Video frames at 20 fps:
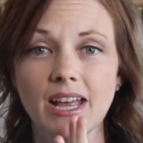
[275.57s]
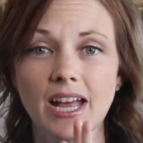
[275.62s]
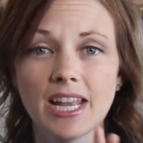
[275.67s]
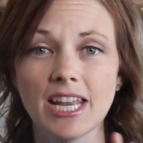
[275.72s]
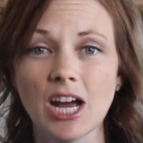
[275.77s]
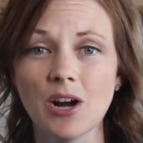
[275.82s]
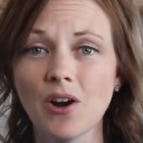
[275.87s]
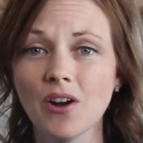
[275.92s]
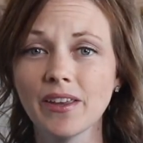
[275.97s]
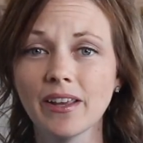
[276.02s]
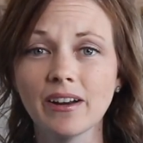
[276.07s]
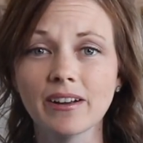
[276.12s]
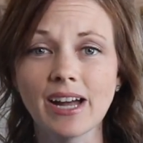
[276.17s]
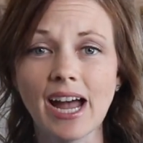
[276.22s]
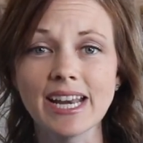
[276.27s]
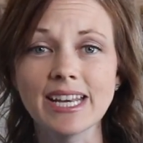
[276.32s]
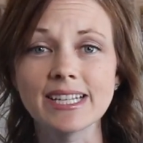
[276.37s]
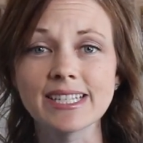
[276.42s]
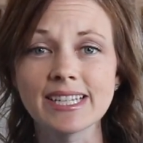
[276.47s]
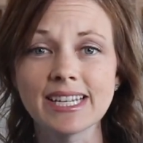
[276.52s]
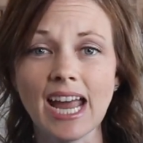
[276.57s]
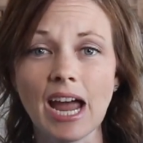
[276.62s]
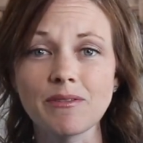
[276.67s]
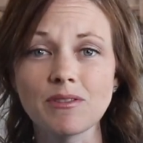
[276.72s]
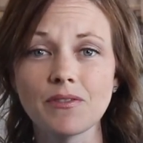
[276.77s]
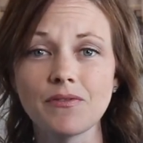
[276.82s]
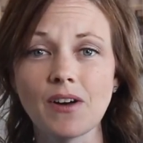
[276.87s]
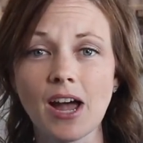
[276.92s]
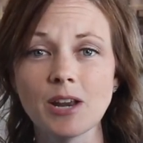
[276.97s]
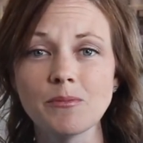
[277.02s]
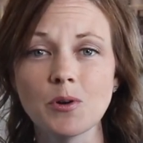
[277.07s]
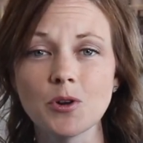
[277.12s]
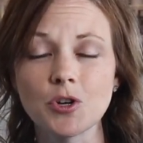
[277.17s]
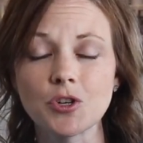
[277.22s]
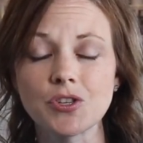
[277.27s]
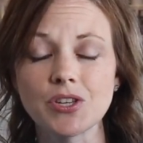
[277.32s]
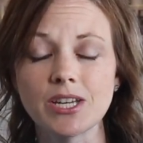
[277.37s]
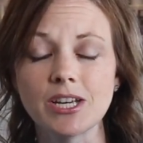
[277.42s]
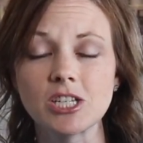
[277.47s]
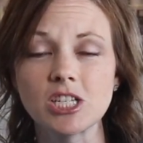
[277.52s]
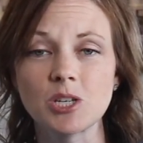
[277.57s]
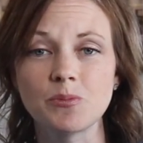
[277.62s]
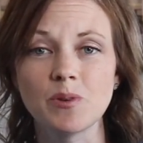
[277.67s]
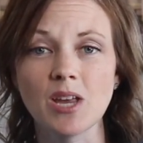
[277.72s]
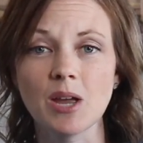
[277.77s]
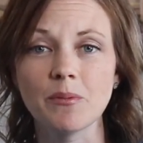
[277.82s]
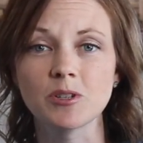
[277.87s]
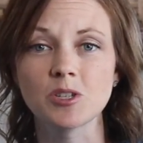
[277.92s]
Now, our little guy doesn't have the fine motor skills to be able